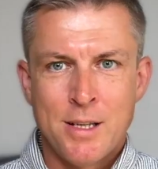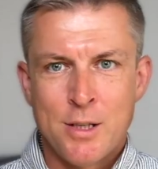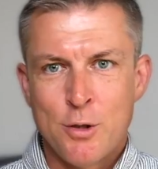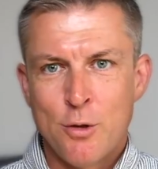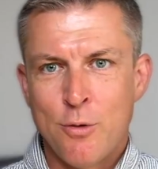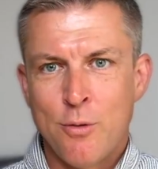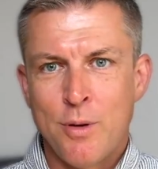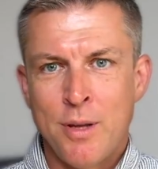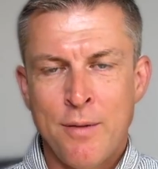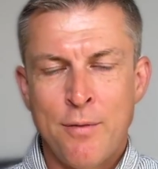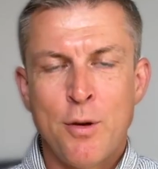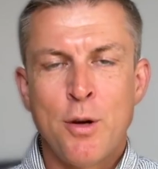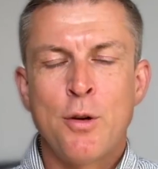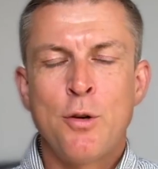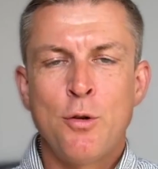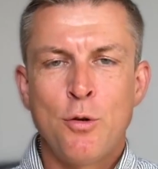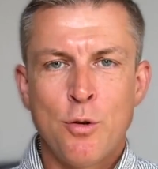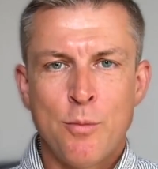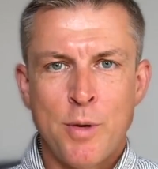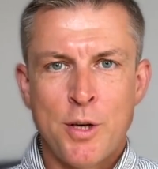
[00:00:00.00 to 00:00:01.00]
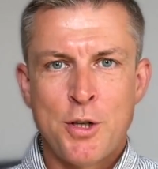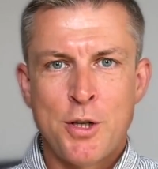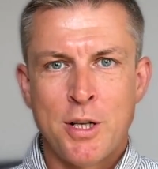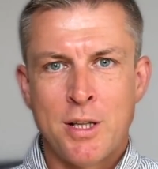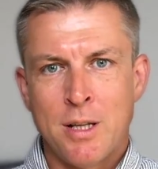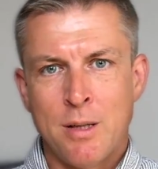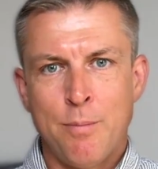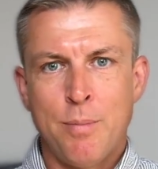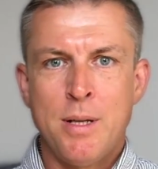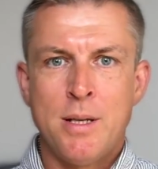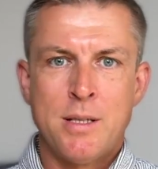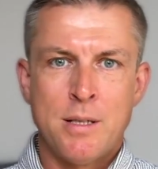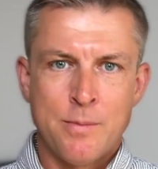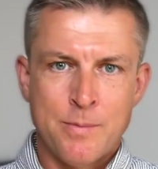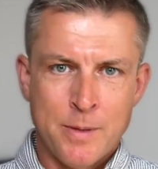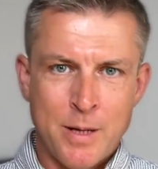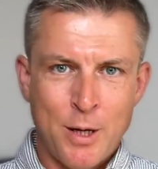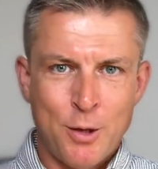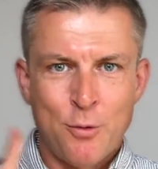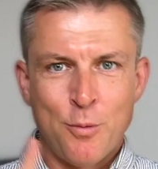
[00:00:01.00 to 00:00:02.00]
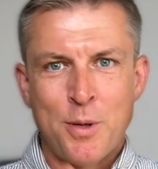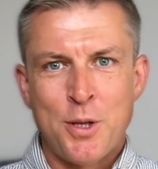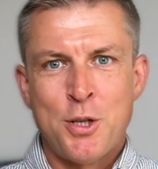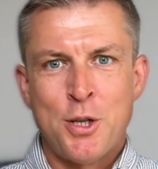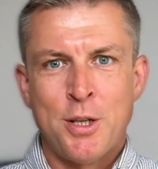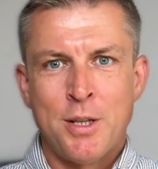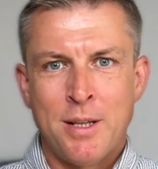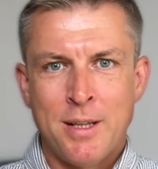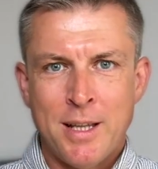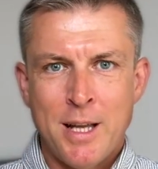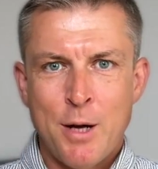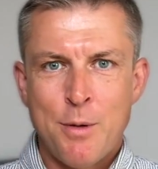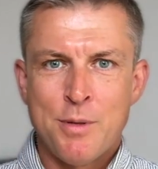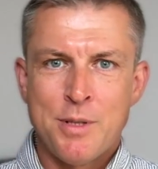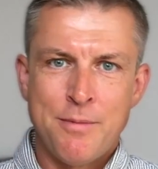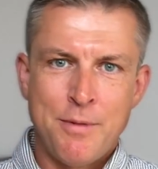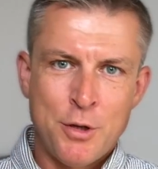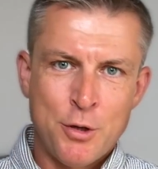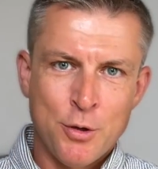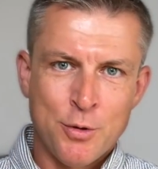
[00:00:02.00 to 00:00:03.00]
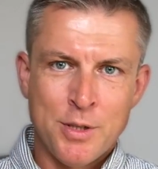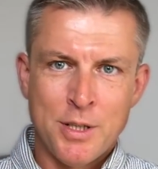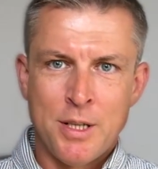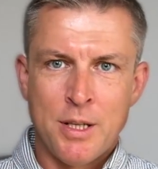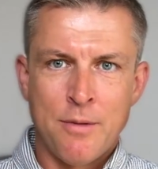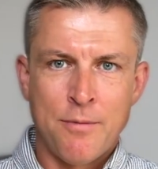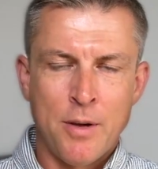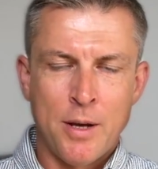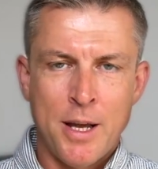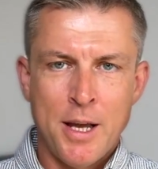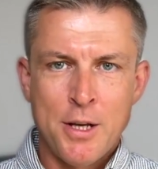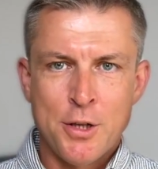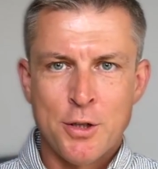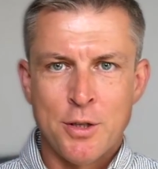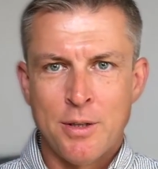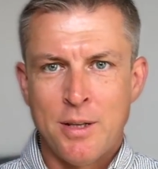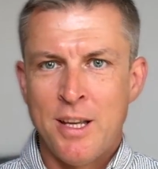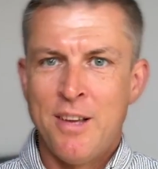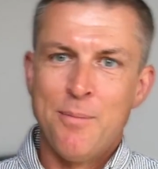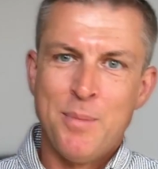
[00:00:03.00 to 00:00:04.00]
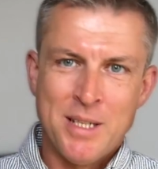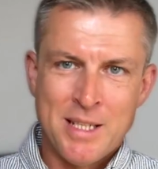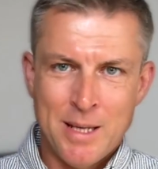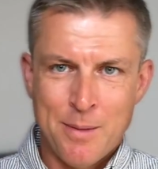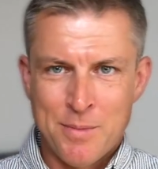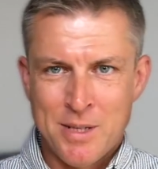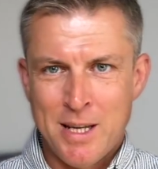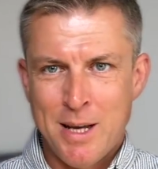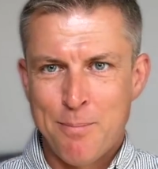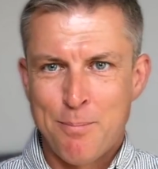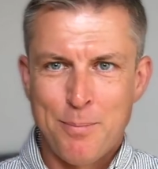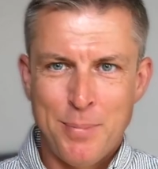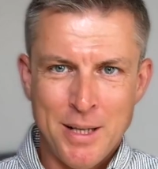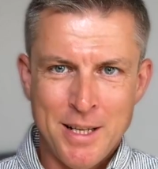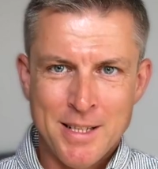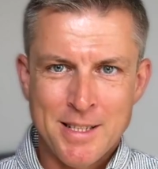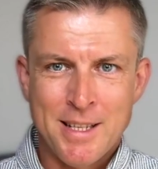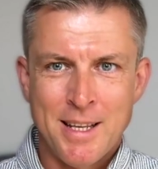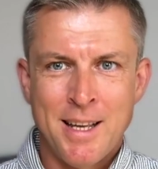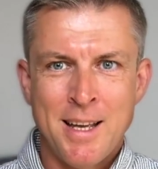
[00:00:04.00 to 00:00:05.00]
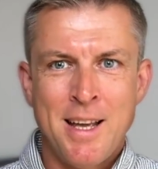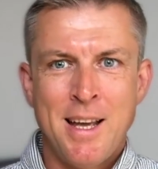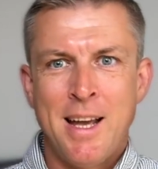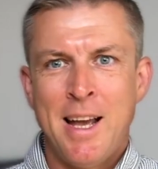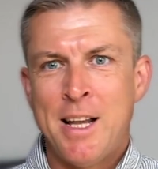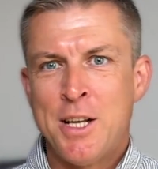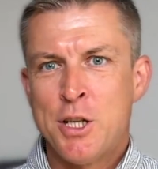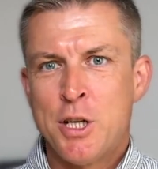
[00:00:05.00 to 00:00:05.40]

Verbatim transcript: So if you're new to my channel, please subscribe to my channel now, switch on the notification, give me thumbs up, please, and